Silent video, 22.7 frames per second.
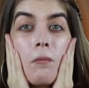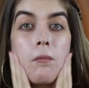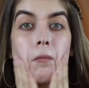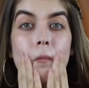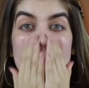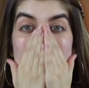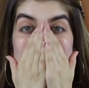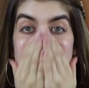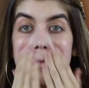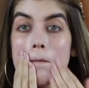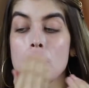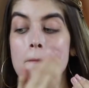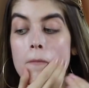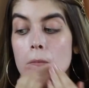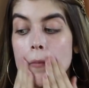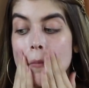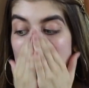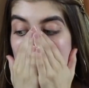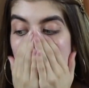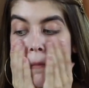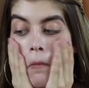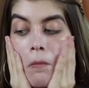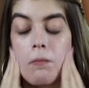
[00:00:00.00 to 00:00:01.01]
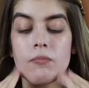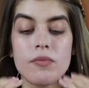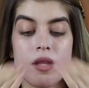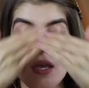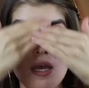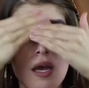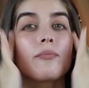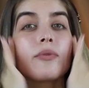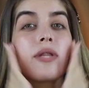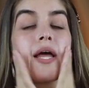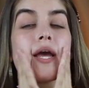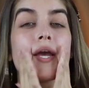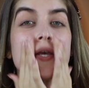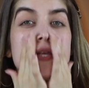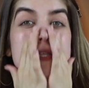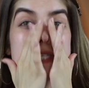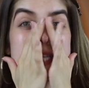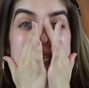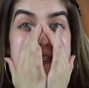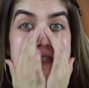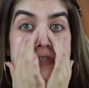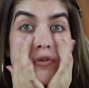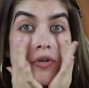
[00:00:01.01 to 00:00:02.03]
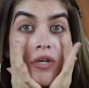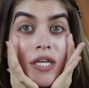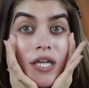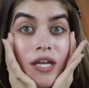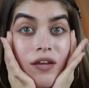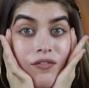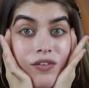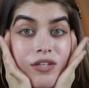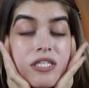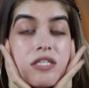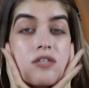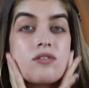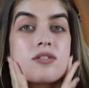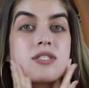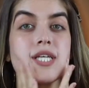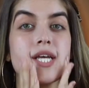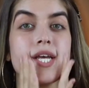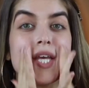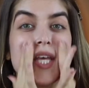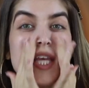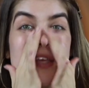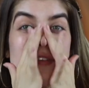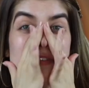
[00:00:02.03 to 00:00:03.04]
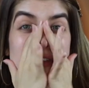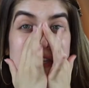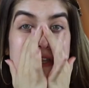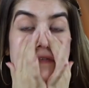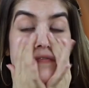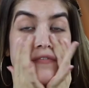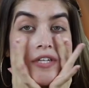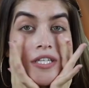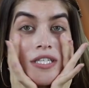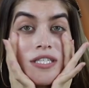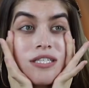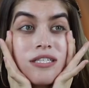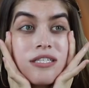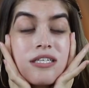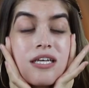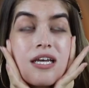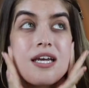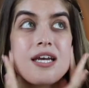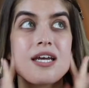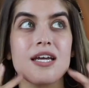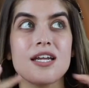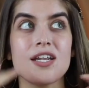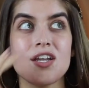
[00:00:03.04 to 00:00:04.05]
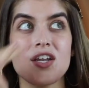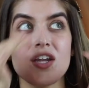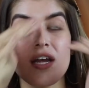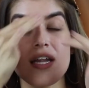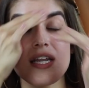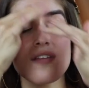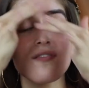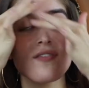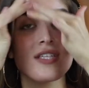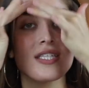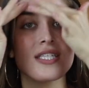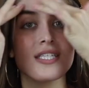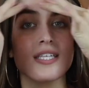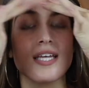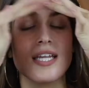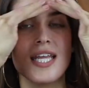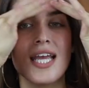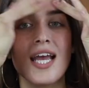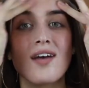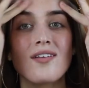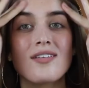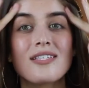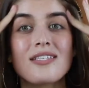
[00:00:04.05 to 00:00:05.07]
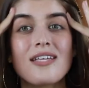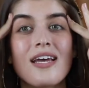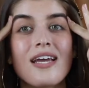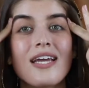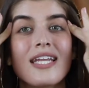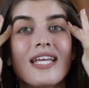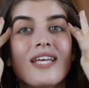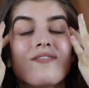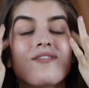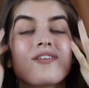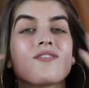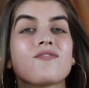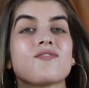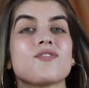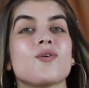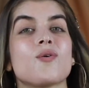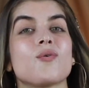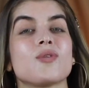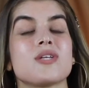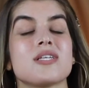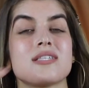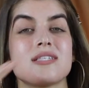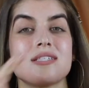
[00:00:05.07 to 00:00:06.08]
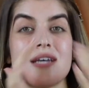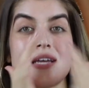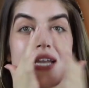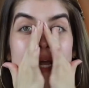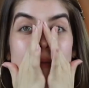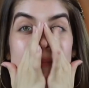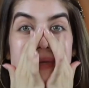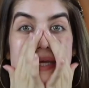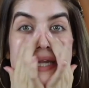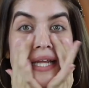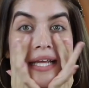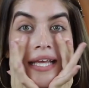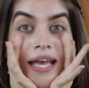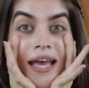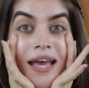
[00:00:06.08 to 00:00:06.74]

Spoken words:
I love applying sunscreen every single day, even if it's not even sunny outside, even if the only sun I'm going to